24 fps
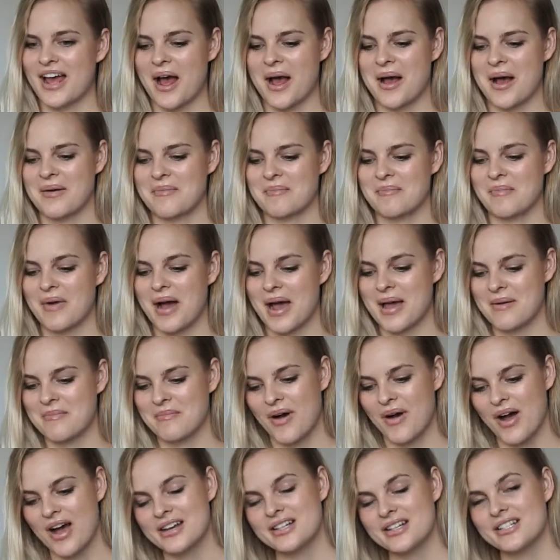My
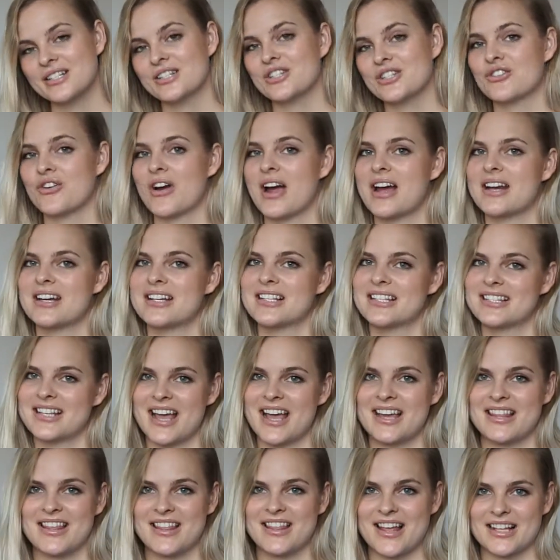mind is trying to
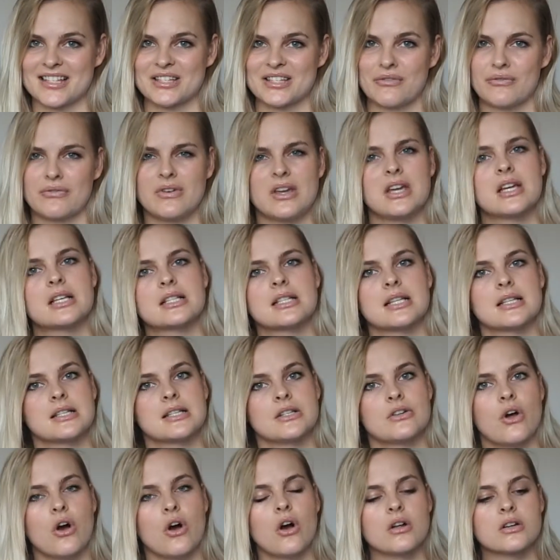say that that's a fix. It's
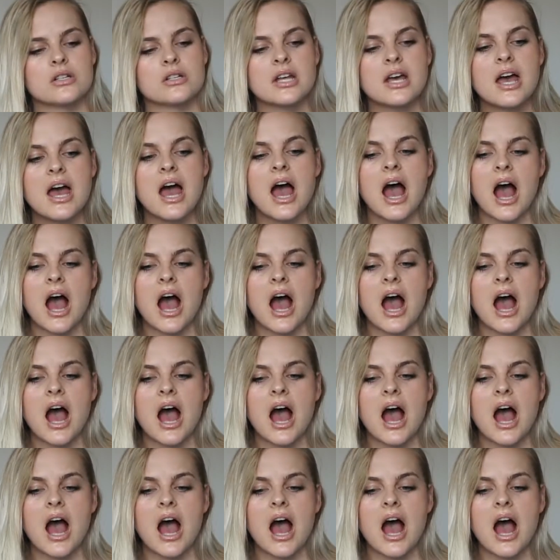not.